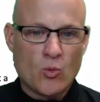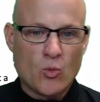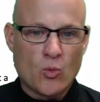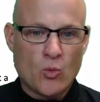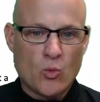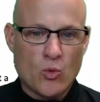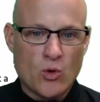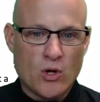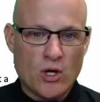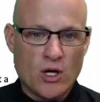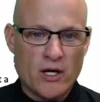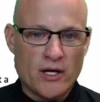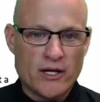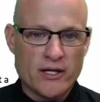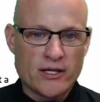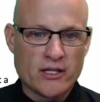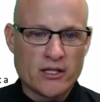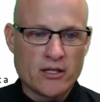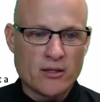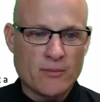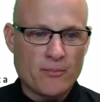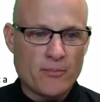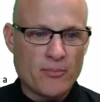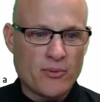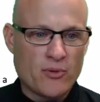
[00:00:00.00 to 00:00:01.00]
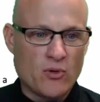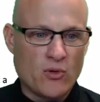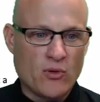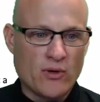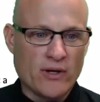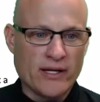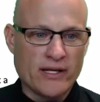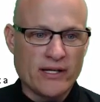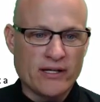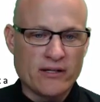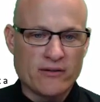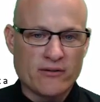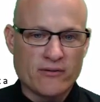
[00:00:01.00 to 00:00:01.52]
one
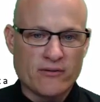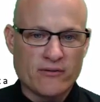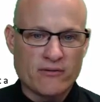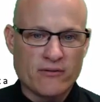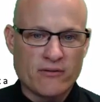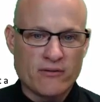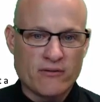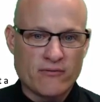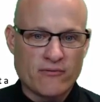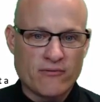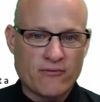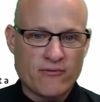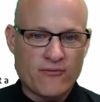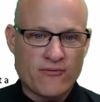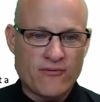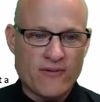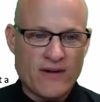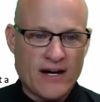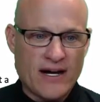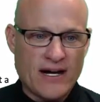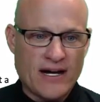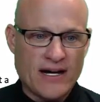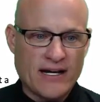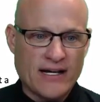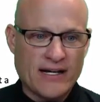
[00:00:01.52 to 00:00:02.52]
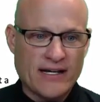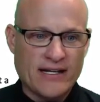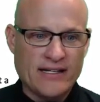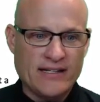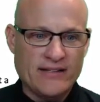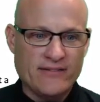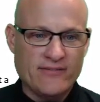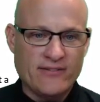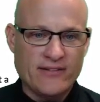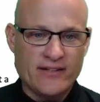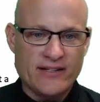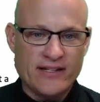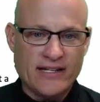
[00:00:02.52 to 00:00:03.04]
point
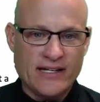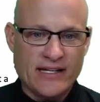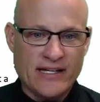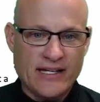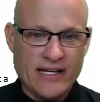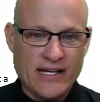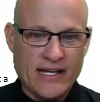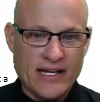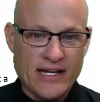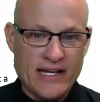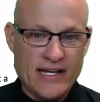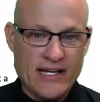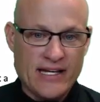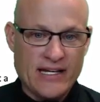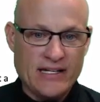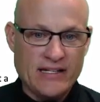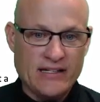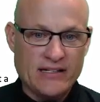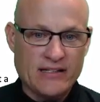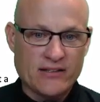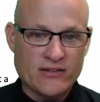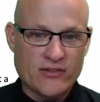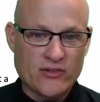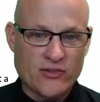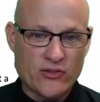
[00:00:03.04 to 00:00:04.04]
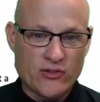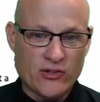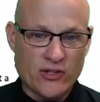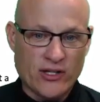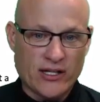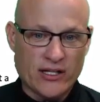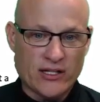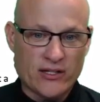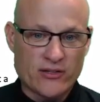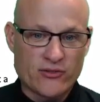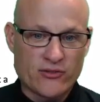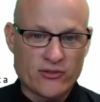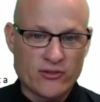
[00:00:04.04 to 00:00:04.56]
five eight
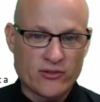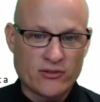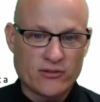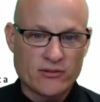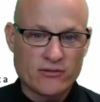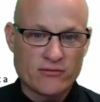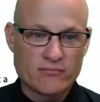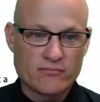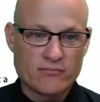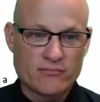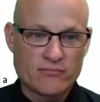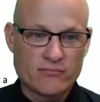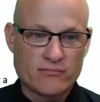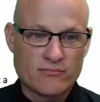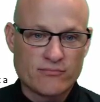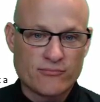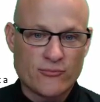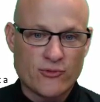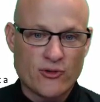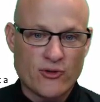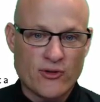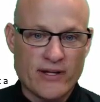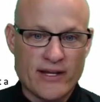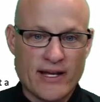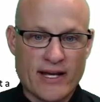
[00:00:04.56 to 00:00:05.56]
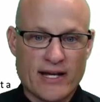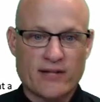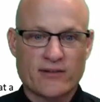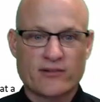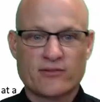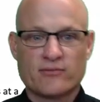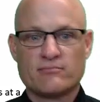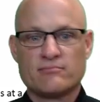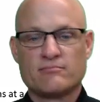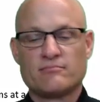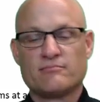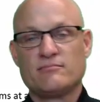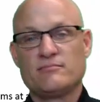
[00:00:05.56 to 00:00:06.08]
six to the
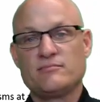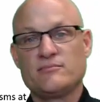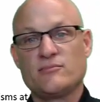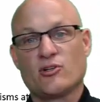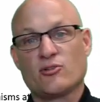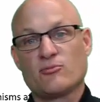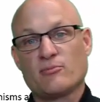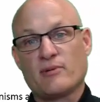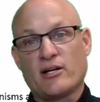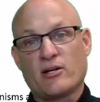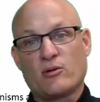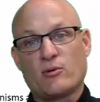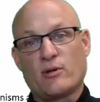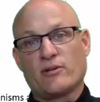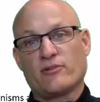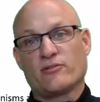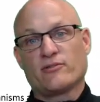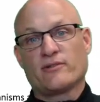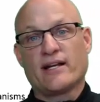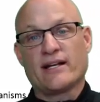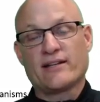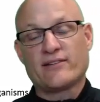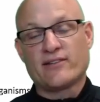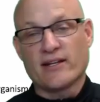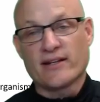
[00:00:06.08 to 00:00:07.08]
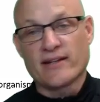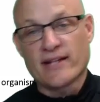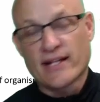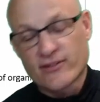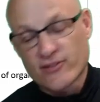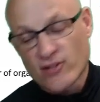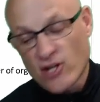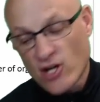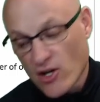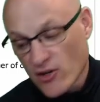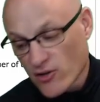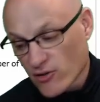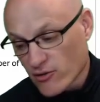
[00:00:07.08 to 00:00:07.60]
x. There's my equation. That's it.
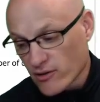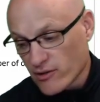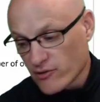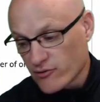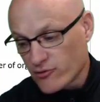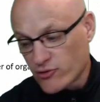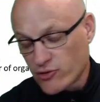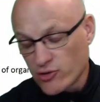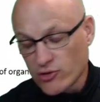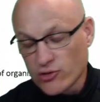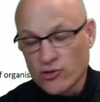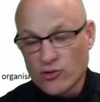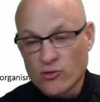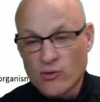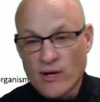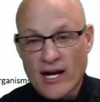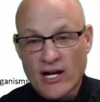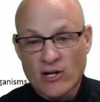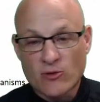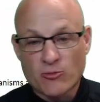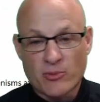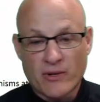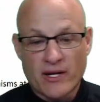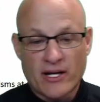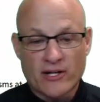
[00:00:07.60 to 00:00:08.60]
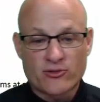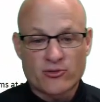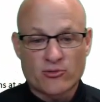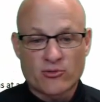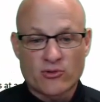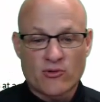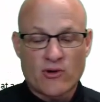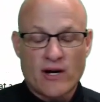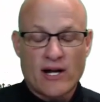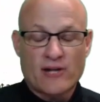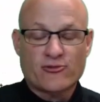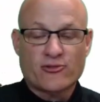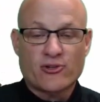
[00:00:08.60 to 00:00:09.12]
That's all there is to
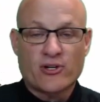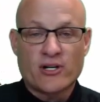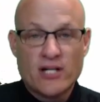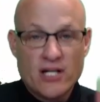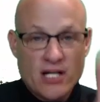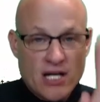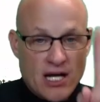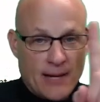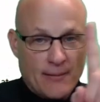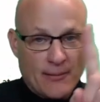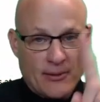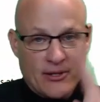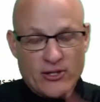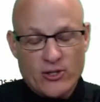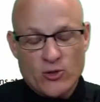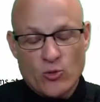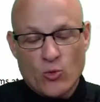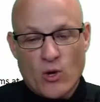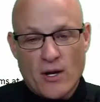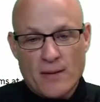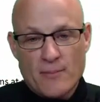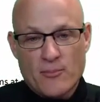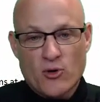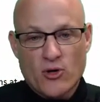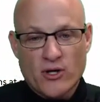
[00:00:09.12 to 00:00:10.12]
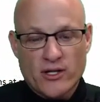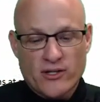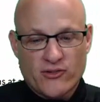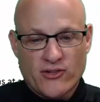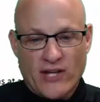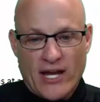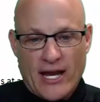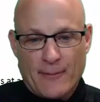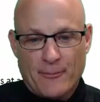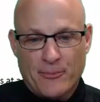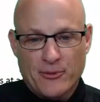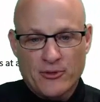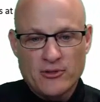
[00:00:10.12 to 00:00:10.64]
exponential regression. I'm going to do one more
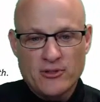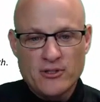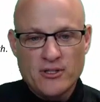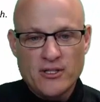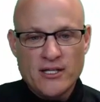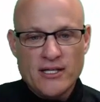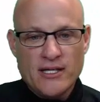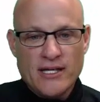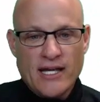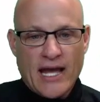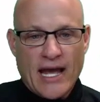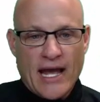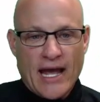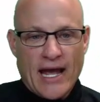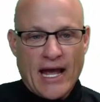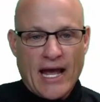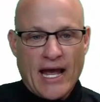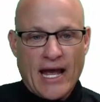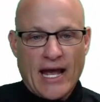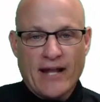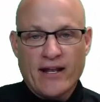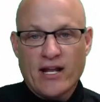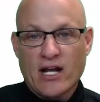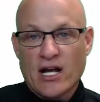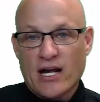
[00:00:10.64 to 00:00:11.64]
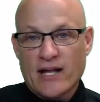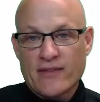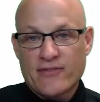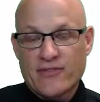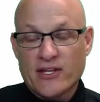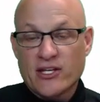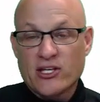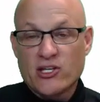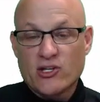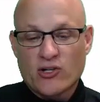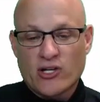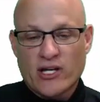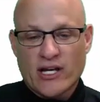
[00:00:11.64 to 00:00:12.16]
example, and I
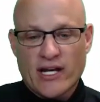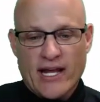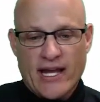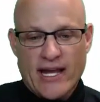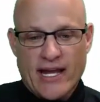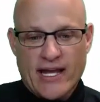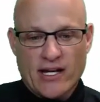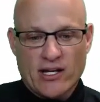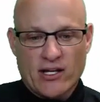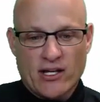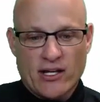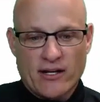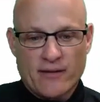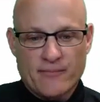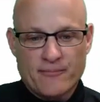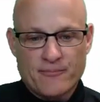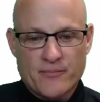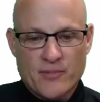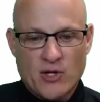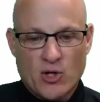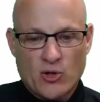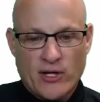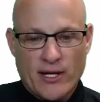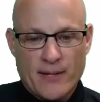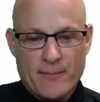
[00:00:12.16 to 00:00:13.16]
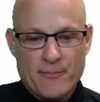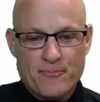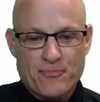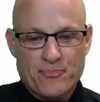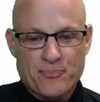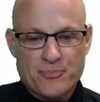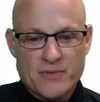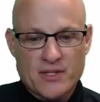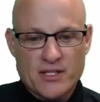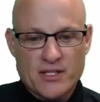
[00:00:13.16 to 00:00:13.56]
think you'll get a handle on it. Okay?